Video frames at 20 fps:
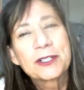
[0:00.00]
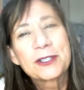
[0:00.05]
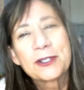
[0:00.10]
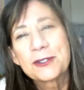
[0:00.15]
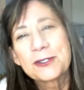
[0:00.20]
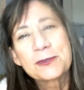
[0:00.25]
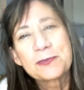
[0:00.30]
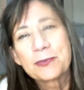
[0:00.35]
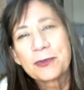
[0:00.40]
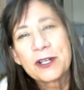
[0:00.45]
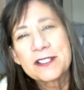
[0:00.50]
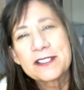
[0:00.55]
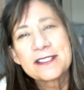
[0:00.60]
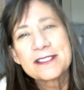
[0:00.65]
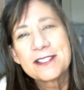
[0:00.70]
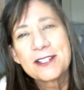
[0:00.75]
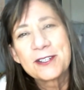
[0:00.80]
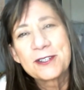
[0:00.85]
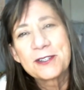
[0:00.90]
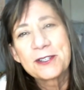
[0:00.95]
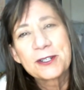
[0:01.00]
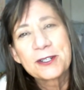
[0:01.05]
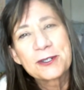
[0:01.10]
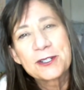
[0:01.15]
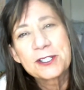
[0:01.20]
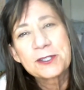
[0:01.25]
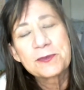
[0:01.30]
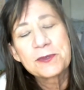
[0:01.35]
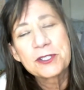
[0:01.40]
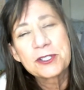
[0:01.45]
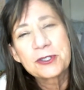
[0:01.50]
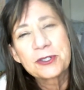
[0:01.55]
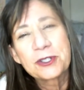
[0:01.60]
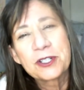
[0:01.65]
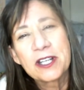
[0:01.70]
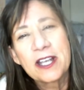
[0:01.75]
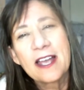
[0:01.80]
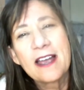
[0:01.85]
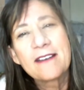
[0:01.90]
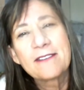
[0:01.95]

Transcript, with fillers: to put those presents under the Christmas tree.